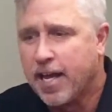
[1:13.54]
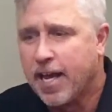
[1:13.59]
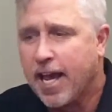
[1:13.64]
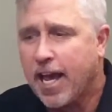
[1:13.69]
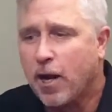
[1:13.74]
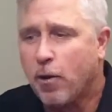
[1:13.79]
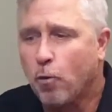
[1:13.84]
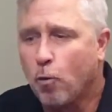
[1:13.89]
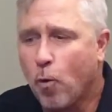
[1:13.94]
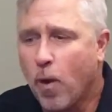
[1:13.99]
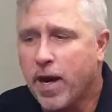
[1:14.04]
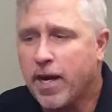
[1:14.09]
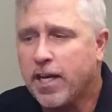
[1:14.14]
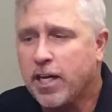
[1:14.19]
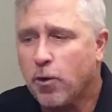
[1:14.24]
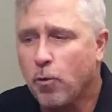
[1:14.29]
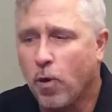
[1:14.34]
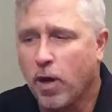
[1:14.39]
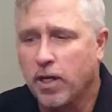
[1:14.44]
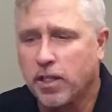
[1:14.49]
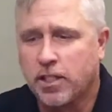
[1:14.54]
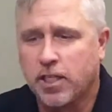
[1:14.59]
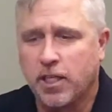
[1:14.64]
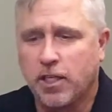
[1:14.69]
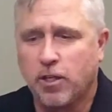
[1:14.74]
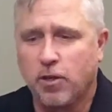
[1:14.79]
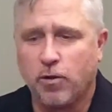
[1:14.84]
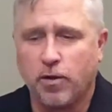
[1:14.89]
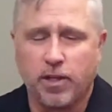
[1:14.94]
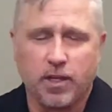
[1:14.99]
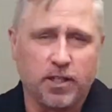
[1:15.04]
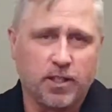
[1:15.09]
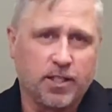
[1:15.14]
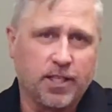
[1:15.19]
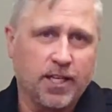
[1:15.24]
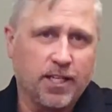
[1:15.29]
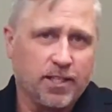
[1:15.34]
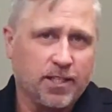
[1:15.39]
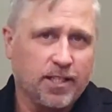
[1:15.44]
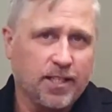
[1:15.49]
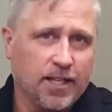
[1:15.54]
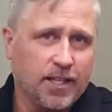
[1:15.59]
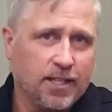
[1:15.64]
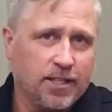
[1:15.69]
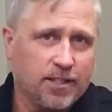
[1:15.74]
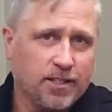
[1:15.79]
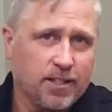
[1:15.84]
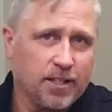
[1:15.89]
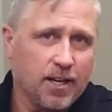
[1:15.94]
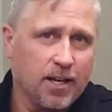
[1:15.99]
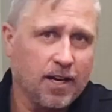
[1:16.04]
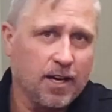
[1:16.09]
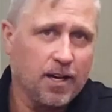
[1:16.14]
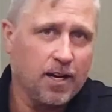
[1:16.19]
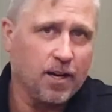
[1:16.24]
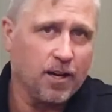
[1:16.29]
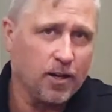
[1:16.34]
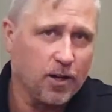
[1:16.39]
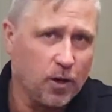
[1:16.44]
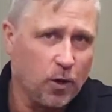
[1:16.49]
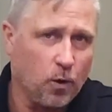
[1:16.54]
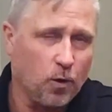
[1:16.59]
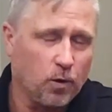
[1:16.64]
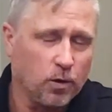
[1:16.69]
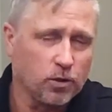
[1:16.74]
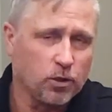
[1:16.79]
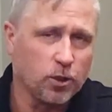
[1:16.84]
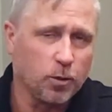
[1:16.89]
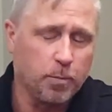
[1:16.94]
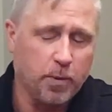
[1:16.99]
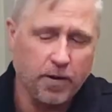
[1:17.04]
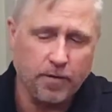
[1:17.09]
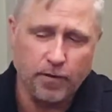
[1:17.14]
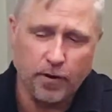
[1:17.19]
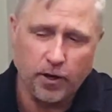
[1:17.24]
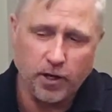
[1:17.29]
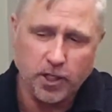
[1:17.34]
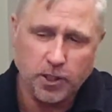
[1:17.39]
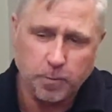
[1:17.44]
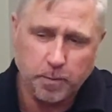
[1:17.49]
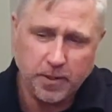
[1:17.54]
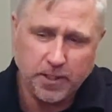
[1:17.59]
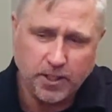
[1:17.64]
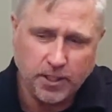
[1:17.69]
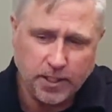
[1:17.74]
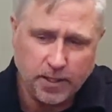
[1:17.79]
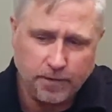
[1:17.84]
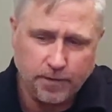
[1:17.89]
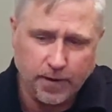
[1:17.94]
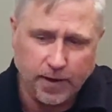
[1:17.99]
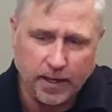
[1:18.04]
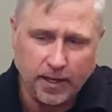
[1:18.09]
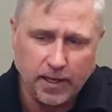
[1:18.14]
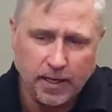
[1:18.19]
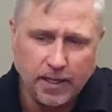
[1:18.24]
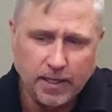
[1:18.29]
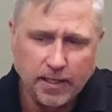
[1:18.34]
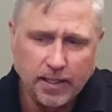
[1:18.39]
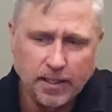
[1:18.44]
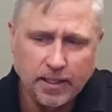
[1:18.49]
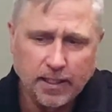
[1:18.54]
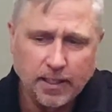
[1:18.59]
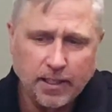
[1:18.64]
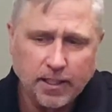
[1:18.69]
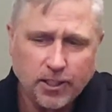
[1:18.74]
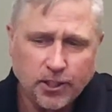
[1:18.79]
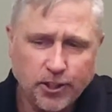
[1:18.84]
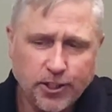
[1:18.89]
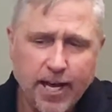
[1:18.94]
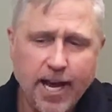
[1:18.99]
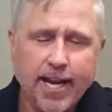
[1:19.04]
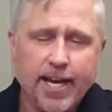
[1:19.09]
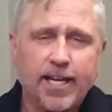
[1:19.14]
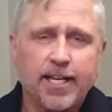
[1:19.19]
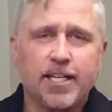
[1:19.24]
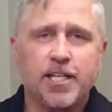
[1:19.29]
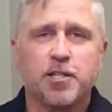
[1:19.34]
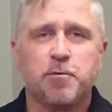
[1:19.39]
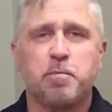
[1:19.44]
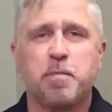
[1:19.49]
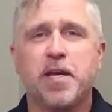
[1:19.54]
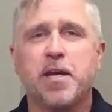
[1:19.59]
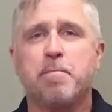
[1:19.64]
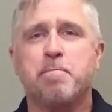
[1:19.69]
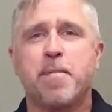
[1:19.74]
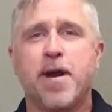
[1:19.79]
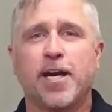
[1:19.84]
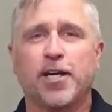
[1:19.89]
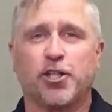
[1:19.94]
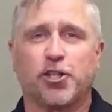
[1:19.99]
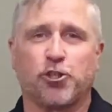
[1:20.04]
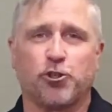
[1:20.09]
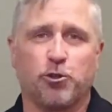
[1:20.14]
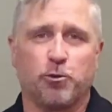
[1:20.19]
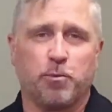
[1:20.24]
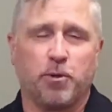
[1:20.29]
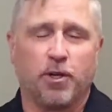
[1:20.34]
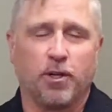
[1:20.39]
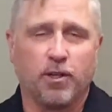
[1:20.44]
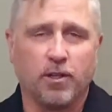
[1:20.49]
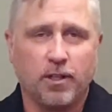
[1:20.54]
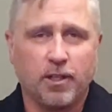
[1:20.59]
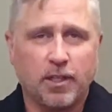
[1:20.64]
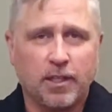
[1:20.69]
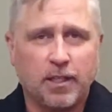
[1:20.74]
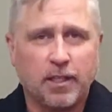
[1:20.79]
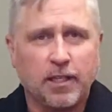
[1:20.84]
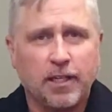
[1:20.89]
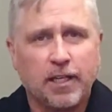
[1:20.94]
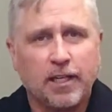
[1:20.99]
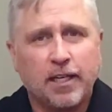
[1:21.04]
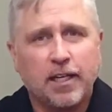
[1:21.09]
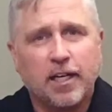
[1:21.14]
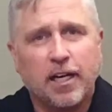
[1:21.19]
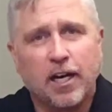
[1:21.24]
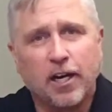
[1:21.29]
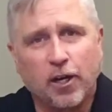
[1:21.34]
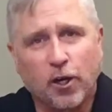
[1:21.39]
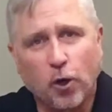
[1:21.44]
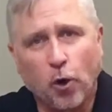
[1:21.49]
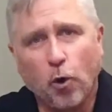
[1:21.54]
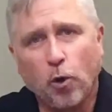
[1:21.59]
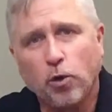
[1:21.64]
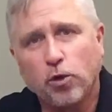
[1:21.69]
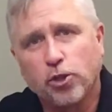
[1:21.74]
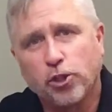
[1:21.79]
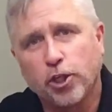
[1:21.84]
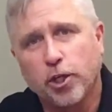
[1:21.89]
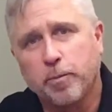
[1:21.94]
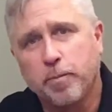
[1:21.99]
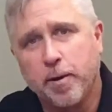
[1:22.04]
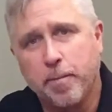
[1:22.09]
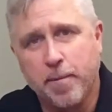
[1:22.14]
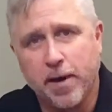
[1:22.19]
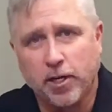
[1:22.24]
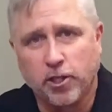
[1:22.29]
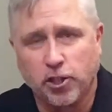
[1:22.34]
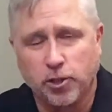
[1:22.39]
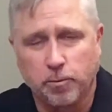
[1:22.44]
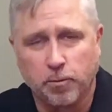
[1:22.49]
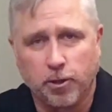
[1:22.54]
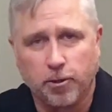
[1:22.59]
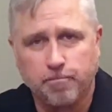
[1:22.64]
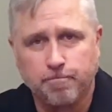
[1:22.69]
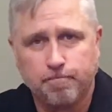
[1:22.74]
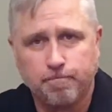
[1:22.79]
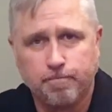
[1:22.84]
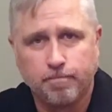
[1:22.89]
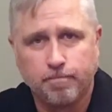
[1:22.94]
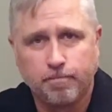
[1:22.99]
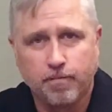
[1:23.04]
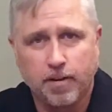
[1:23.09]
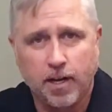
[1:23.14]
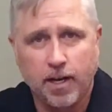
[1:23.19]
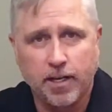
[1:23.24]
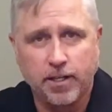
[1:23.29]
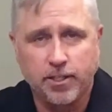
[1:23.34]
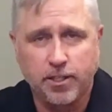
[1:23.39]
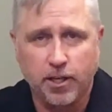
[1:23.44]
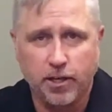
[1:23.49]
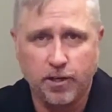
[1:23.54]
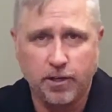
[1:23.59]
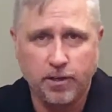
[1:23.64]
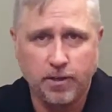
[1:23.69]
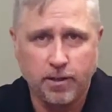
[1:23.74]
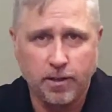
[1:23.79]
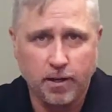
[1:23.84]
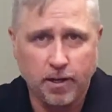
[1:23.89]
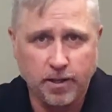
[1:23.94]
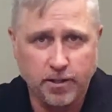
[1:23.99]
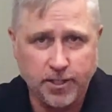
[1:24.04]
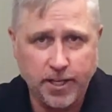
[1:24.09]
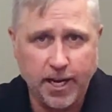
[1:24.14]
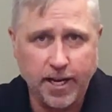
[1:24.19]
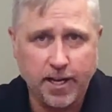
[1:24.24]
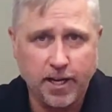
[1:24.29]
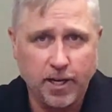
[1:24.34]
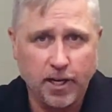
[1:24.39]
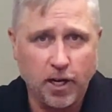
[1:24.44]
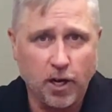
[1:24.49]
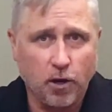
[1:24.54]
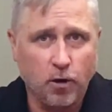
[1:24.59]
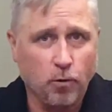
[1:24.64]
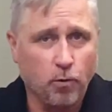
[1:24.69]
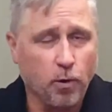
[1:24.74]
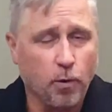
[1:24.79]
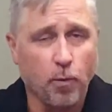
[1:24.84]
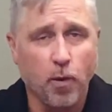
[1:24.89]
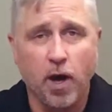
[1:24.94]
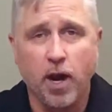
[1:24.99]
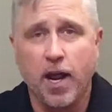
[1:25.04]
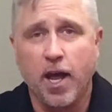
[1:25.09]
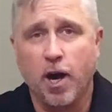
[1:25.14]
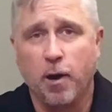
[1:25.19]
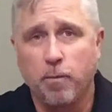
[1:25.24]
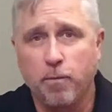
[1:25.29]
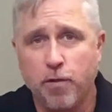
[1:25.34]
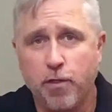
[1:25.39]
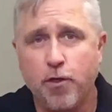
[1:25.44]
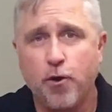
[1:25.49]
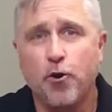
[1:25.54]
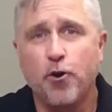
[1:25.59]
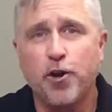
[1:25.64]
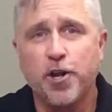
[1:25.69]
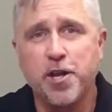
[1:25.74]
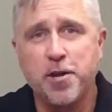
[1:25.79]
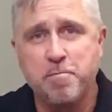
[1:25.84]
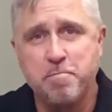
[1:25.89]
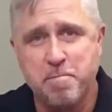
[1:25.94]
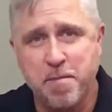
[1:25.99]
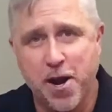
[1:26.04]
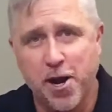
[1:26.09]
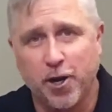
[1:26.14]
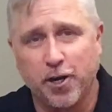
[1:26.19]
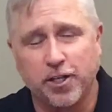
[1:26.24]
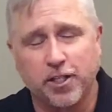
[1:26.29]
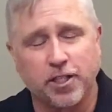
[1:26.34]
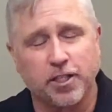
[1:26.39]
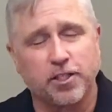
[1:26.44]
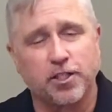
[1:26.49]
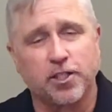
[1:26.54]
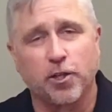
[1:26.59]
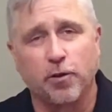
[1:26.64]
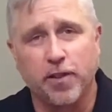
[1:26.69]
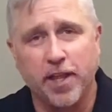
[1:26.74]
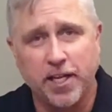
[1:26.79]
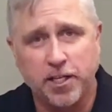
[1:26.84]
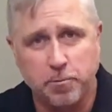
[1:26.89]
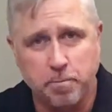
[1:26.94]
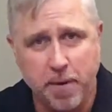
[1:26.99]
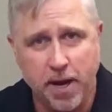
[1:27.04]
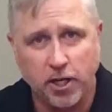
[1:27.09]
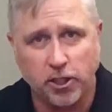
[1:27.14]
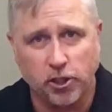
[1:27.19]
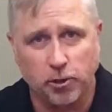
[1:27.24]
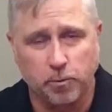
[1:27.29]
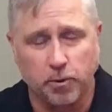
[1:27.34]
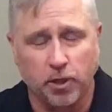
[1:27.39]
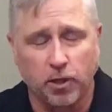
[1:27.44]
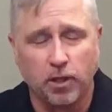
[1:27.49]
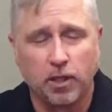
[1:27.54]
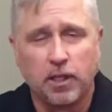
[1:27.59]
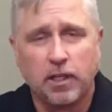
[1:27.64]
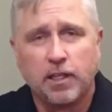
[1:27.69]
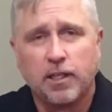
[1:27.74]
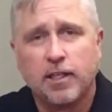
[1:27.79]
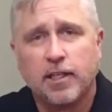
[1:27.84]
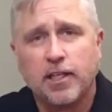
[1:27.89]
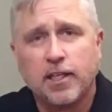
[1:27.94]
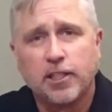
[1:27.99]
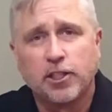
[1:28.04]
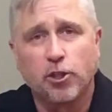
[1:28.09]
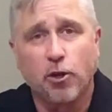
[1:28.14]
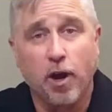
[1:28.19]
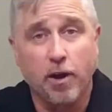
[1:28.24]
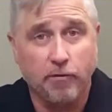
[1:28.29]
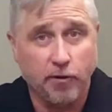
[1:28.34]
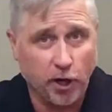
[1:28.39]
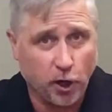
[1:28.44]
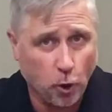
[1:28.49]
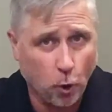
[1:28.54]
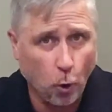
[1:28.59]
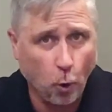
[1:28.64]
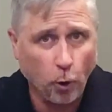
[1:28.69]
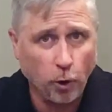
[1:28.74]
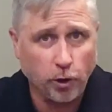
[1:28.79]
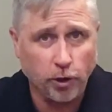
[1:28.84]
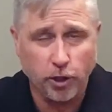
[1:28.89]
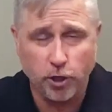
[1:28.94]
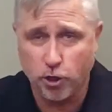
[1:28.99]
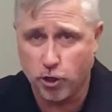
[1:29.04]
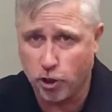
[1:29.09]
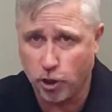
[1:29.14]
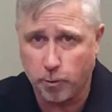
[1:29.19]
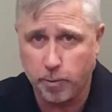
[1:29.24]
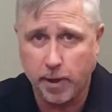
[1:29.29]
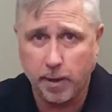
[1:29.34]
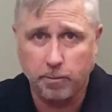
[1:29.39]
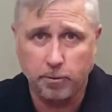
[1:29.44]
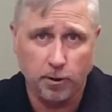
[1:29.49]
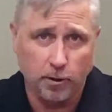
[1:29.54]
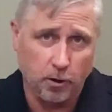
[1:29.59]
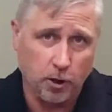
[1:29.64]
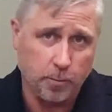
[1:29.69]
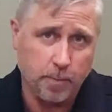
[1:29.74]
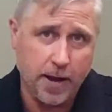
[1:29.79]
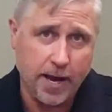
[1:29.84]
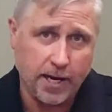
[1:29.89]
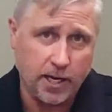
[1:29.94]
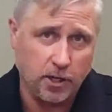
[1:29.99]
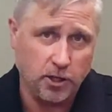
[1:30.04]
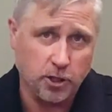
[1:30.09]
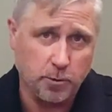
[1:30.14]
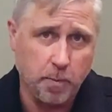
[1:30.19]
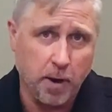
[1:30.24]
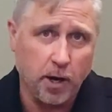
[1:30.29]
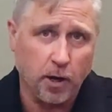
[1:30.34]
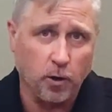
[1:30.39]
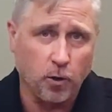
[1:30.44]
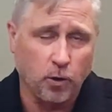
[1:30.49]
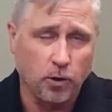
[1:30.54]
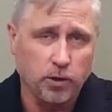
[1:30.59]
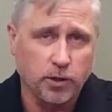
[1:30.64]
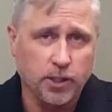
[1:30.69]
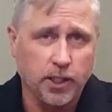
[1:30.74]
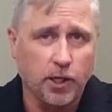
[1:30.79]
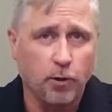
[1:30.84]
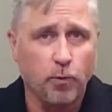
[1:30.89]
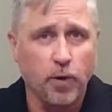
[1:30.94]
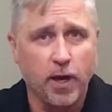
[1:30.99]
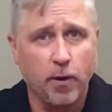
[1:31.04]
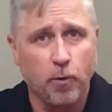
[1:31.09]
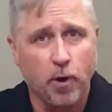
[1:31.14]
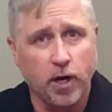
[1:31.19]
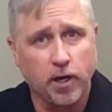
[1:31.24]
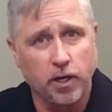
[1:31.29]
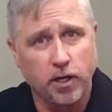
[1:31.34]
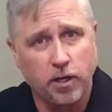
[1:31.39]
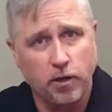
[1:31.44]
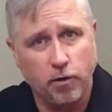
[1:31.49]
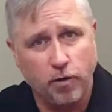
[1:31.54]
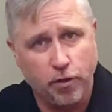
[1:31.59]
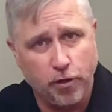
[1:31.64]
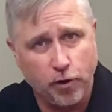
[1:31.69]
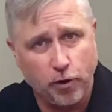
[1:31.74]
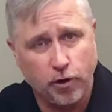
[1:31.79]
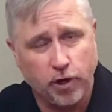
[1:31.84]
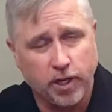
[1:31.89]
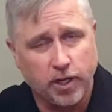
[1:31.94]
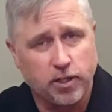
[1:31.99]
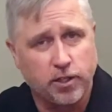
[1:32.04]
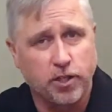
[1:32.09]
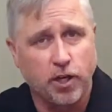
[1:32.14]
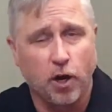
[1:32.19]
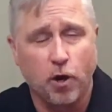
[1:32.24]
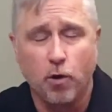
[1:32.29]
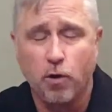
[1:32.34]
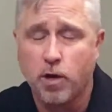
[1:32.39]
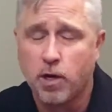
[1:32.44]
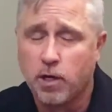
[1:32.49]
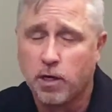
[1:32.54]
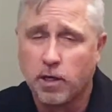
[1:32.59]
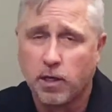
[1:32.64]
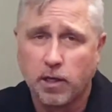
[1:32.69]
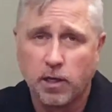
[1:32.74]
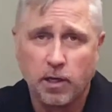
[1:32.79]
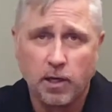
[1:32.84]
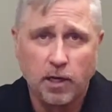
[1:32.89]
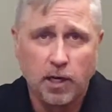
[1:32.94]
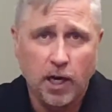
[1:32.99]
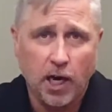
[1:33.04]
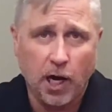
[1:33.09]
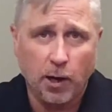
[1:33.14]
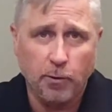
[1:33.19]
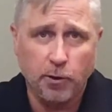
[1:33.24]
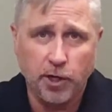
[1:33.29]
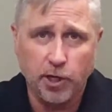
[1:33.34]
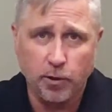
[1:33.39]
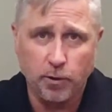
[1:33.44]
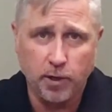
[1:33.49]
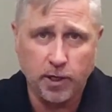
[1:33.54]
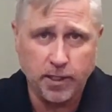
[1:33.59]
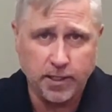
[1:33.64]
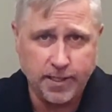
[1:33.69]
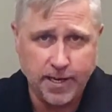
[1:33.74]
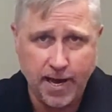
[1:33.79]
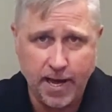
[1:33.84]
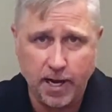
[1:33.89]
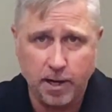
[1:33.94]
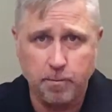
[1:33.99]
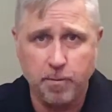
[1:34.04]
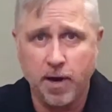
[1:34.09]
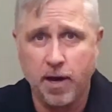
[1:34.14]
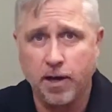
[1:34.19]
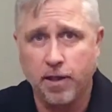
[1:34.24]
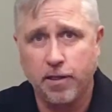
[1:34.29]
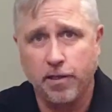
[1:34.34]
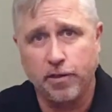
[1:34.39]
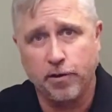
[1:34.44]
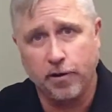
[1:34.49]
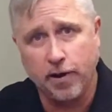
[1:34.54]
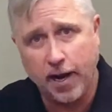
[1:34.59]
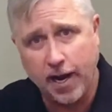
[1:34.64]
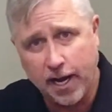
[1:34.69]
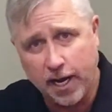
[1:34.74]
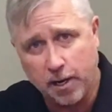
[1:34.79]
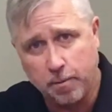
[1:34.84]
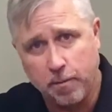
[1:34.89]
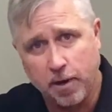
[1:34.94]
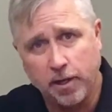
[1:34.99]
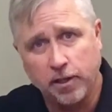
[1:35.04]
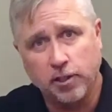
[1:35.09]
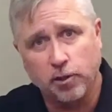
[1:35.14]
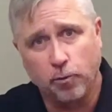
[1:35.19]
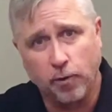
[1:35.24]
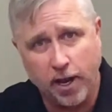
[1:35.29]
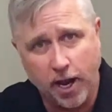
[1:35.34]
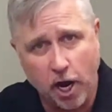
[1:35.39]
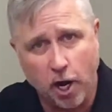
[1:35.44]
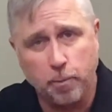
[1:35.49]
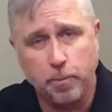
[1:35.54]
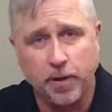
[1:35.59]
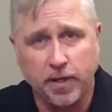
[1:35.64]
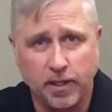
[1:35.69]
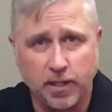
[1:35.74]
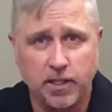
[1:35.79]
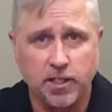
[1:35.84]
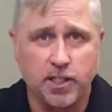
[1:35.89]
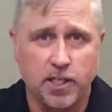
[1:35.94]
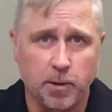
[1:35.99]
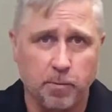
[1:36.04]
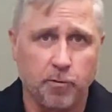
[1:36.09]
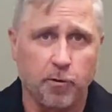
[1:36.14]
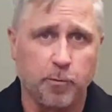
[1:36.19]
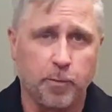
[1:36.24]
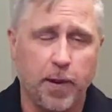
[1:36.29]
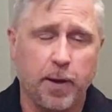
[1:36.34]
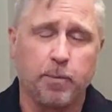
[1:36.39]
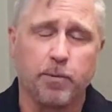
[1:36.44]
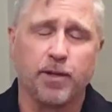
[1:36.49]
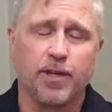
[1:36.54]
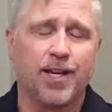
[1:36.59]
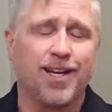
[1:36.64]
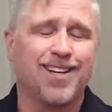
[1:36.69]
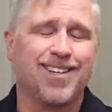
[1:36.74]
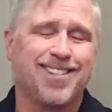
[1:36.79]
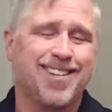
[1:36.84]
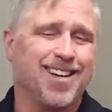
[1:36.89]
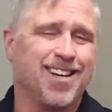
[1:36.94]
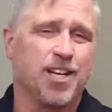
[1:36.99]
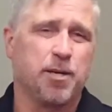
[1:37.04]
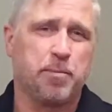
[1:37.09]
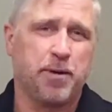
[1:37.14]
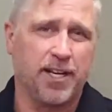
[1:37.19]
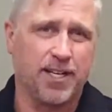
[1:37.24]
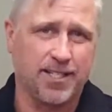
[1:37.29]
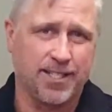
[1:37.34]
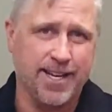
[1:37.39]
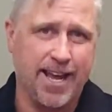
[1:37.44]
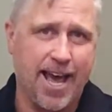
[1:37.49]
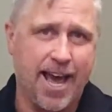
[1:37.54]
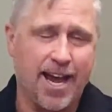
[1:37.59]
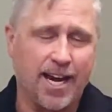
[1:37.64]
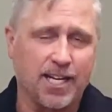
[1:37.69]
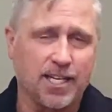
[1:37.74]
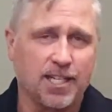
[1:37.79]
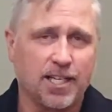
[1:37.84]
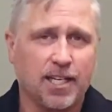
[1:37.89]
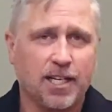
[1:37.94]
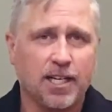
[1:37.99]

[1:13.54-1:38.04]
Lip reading: And when do you want to do this? This is a goal, so be very specific. Second is be measurable. A goal should be measurable. I said a second ago, we want to help 30 marriages. So that's measurable. So every quarter, you should be able to look back at your SMART goal and say, we wanted to do 30. So are we doing 10 a month or 8 a month? Are we helping this number of people? And it's not going to be exact,